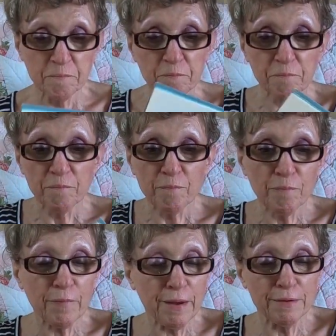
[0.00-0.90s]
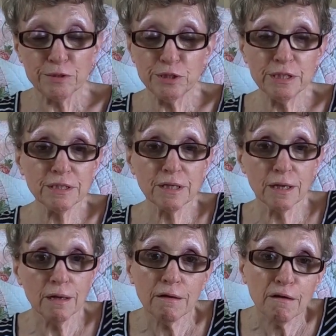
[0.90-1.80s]
She just
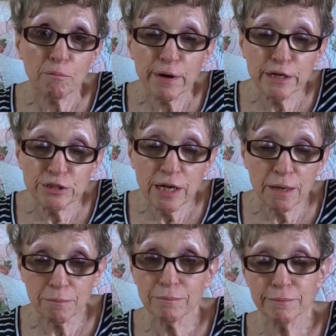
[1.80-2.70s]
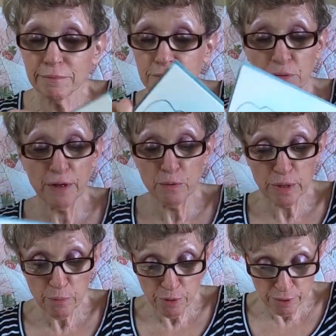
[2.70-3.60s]
loved bread and jam. So that's
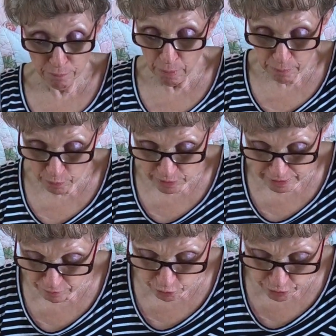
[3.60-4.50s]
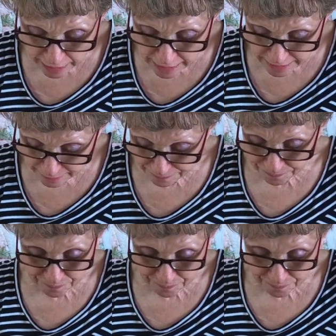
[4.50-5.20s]
what Mommy was giving her to eat.